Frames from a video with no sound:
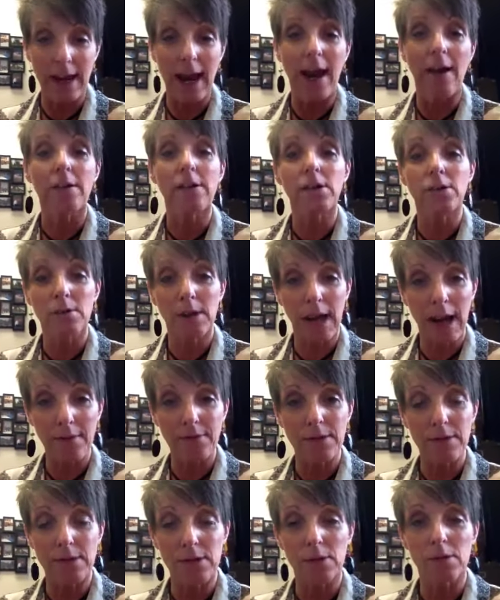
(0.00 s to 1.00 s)
How are you going to have
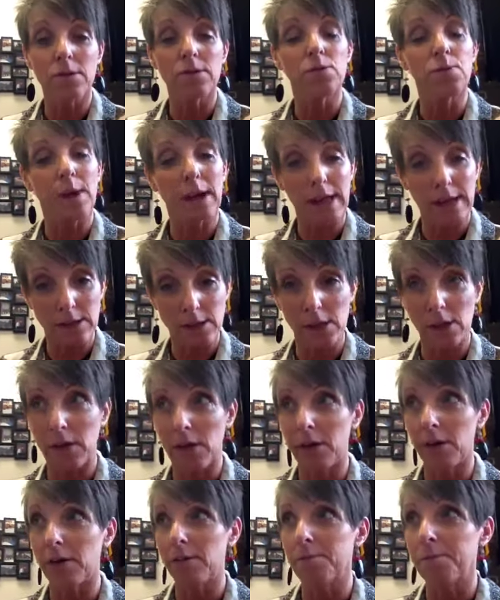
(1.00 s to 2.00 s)
the students ready to
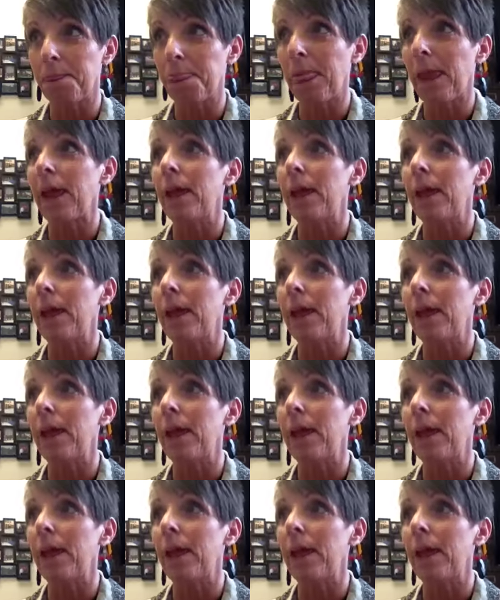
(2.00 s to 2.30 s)
learn?